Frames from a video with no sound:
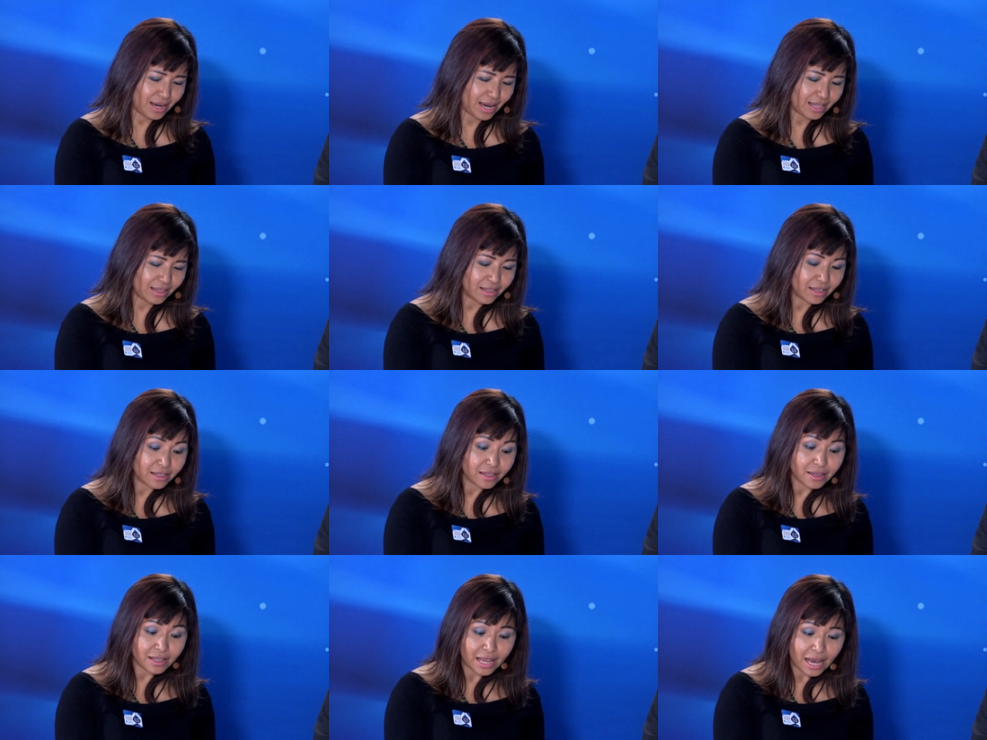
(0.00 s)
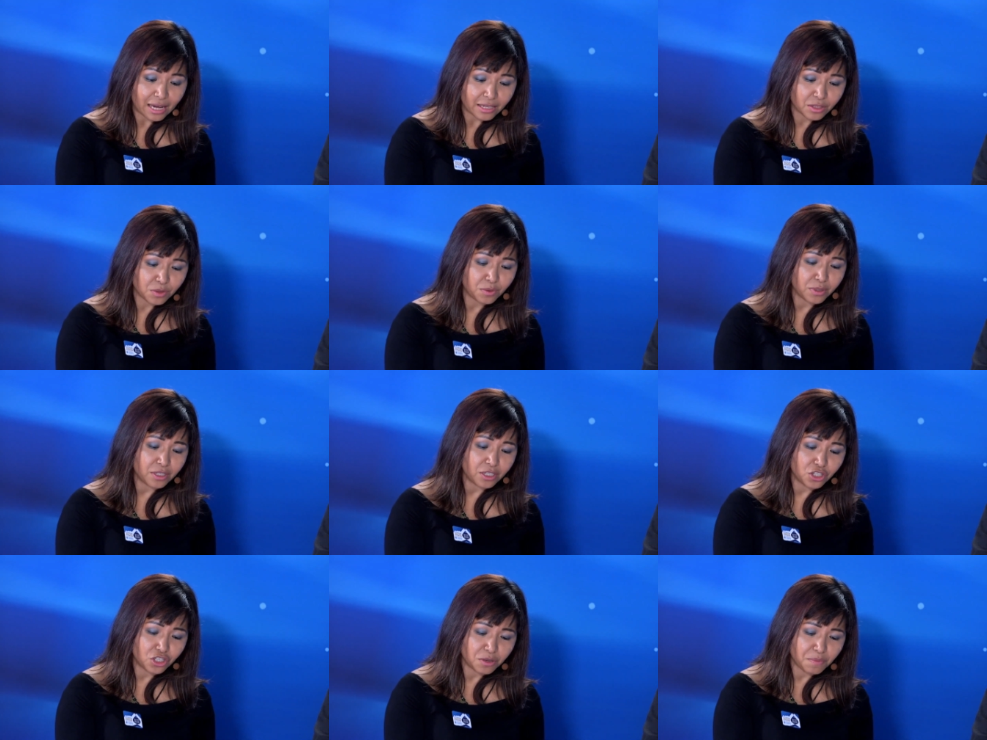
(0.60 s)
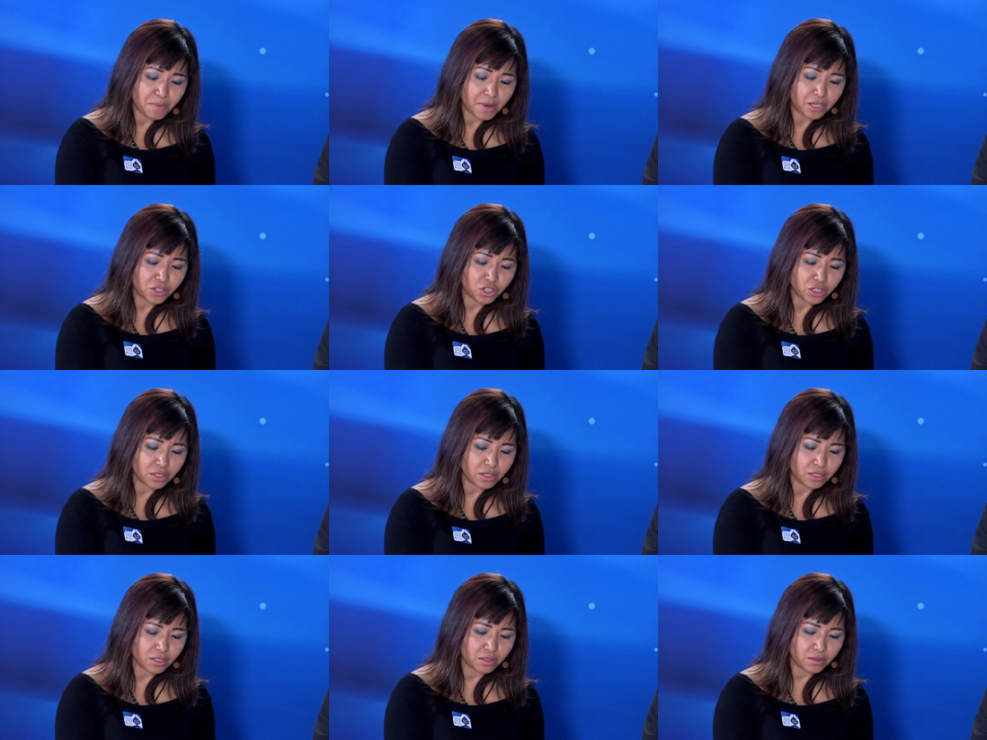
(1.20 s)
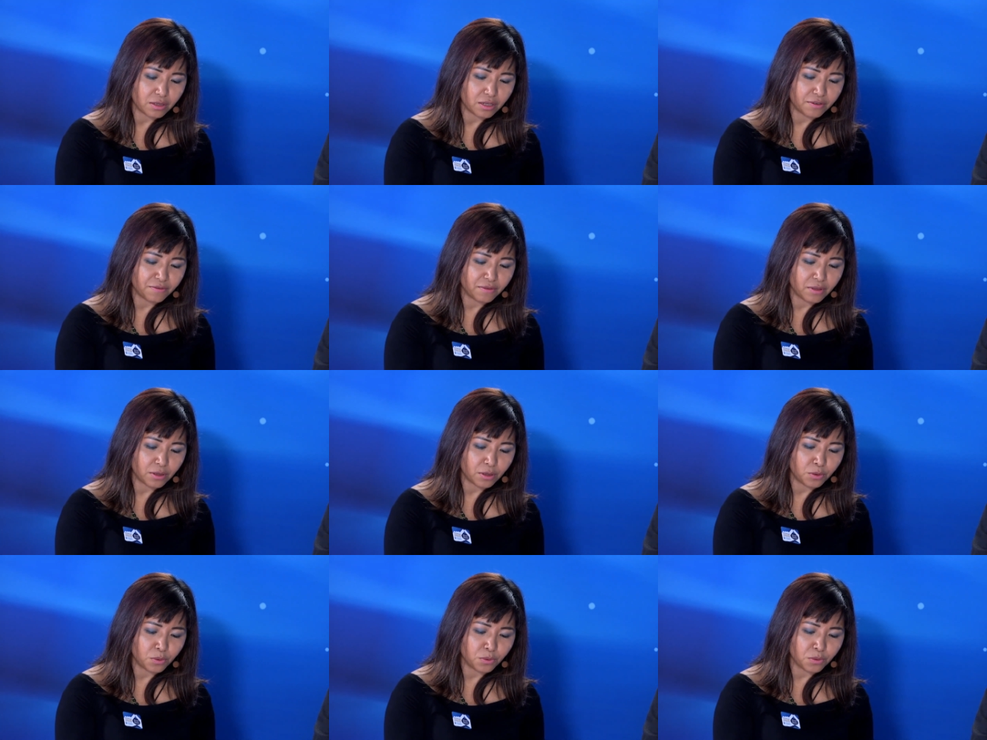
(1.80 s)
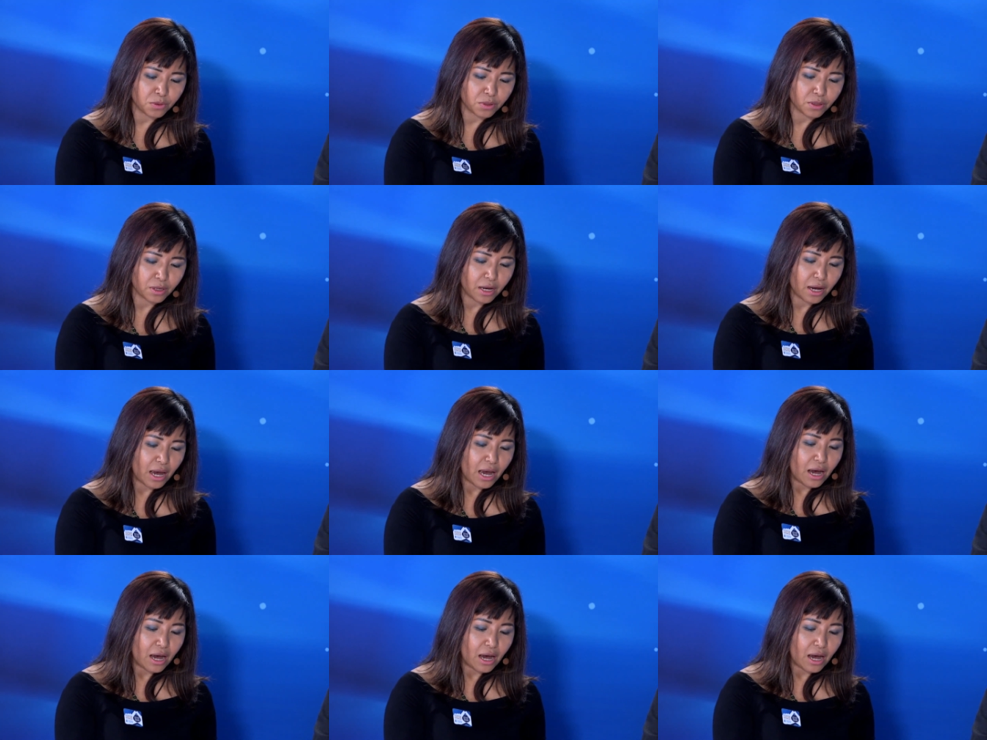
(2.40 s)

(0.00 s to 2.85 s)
And then the last one that she mentioned is to give the youth